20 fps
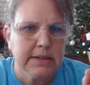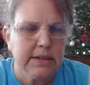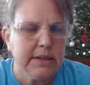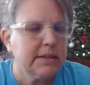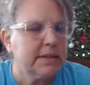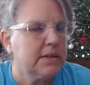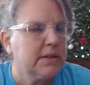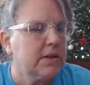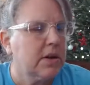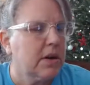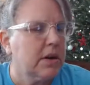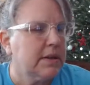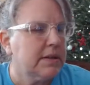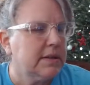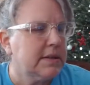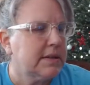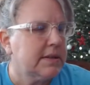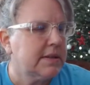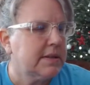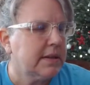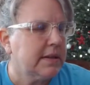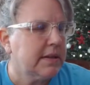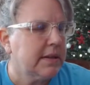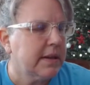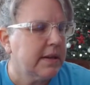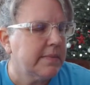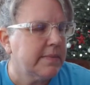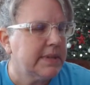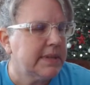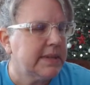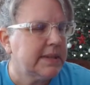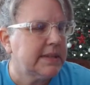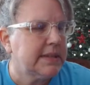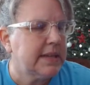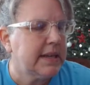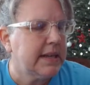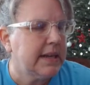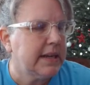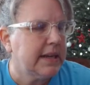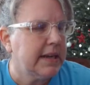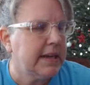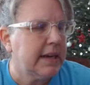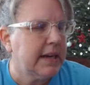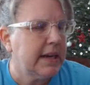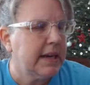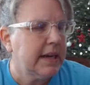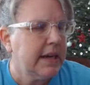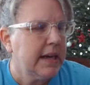It's called psyllium seed.